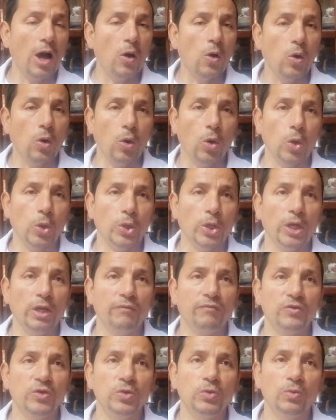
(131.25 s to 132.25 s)
or
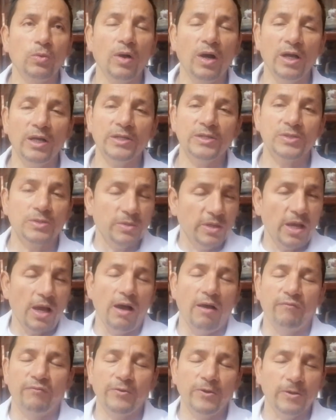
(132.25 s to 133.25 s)
if you want
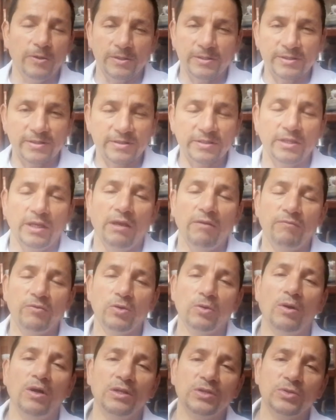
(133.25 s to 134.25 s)

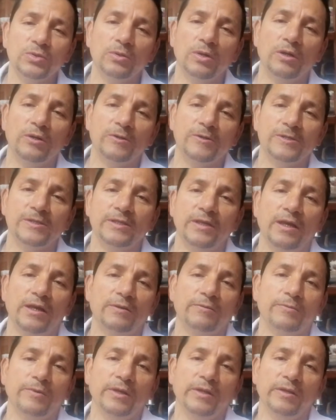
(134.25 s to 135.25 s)
to
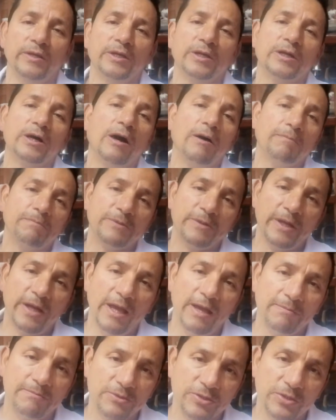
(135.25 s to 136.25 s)
understand reading
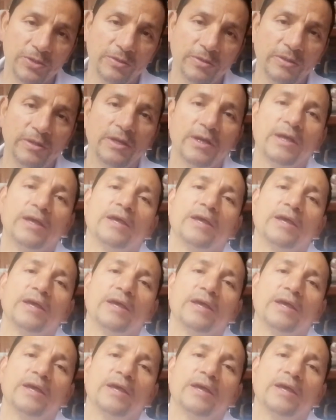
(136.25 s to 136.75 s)
comprehension,